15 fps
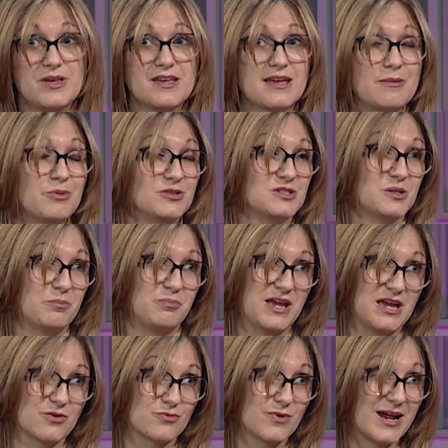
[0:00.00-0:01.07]
being able to
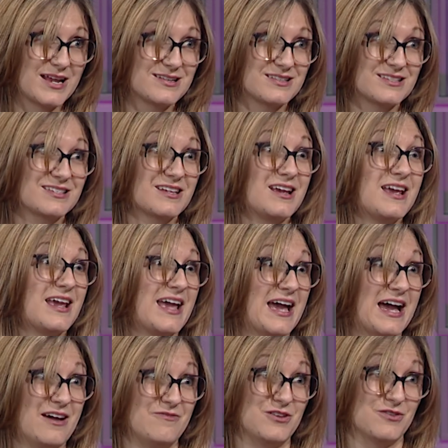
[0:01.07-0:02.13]
pay rent,
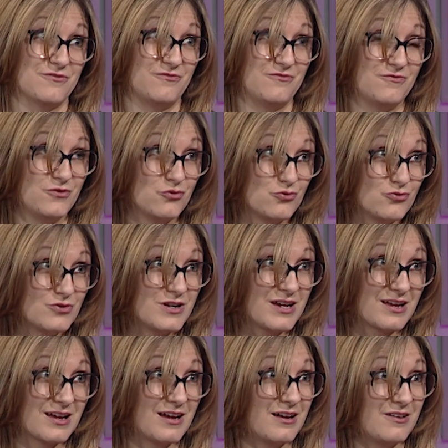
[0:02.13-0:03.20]
having
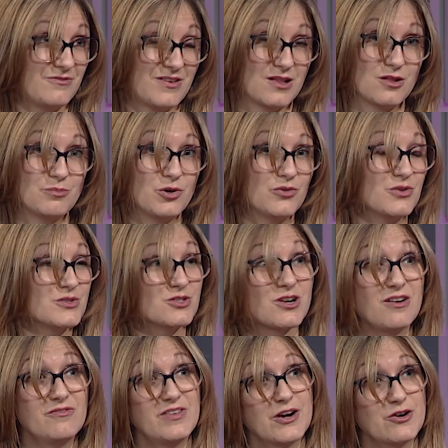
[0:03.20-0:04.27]
food available, those
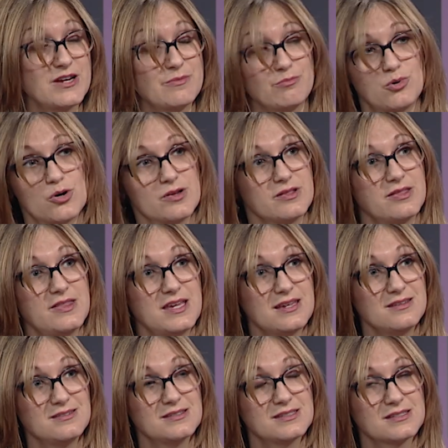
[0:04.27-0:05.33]
are all very important
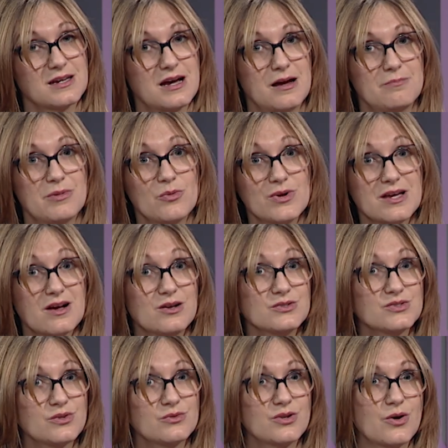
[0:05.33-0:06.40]
things. Uh, but we
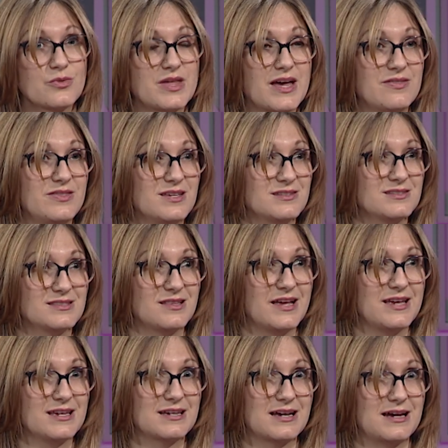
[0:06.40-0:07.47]
also know that things
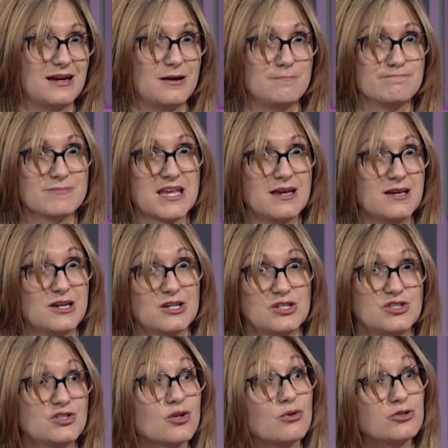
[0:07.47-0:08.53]
like um,
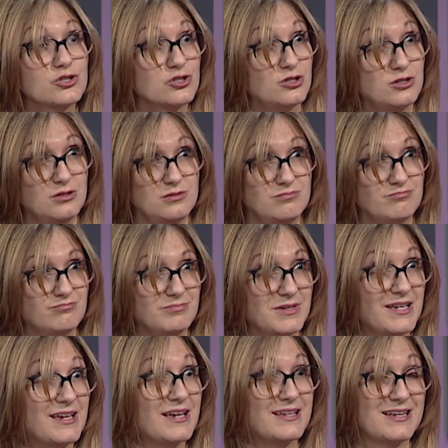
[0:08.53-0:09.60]
social
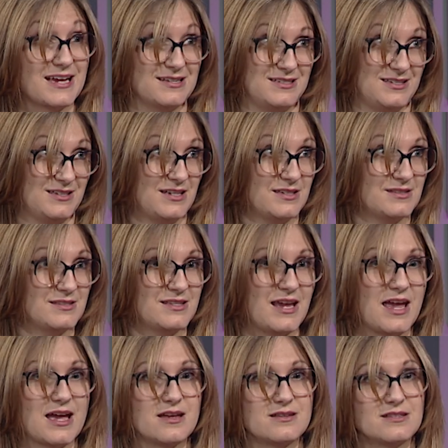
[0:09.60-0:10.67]
connectedness
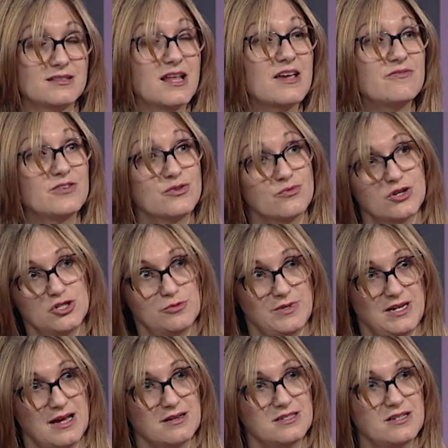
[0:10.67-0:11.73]
and life
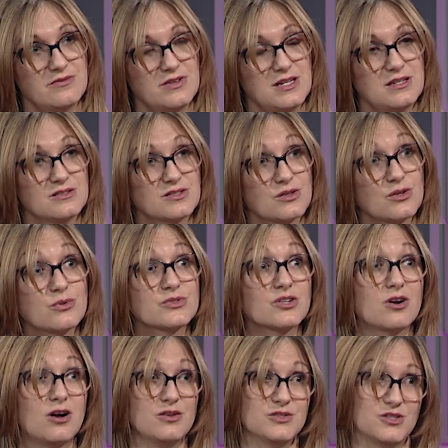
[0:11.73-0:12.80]
enrichment activities, those
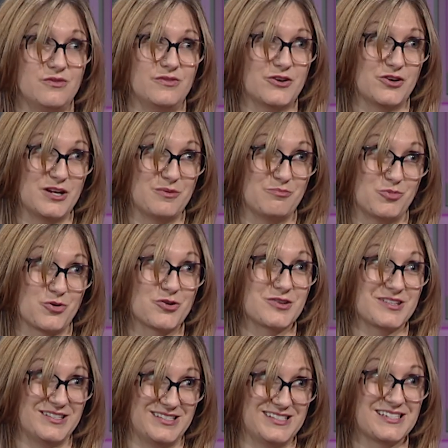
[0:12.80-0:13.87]
are also very important.
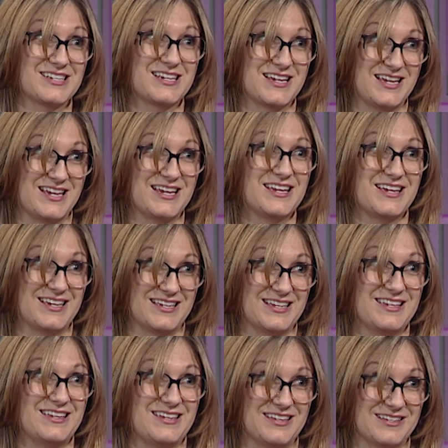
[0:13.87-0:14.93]
Absolutely, yes.
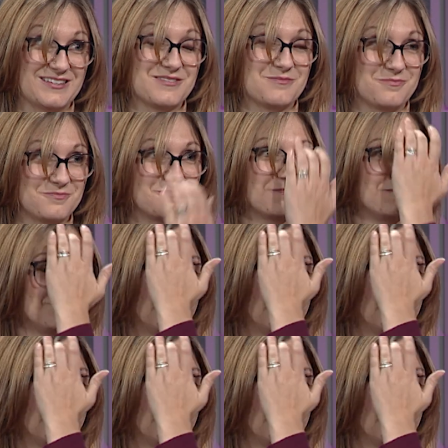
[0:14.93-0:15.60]
I, I really